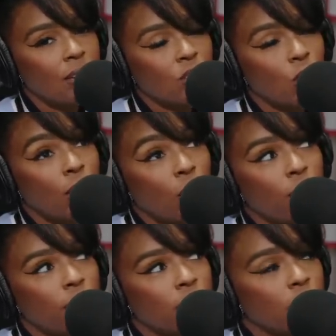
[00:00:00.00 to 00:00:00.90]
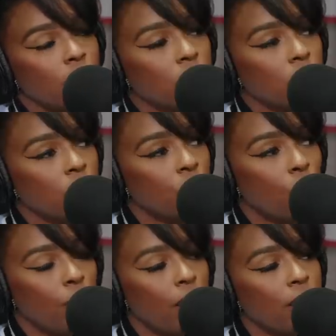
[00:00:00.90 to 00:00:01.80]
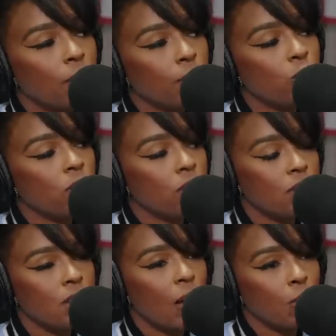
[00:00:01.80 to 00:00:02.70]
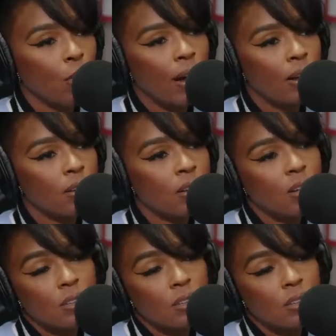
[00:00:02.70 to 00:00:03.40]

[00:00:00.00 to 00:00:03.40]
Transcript: And so when I went into you know making music this time around,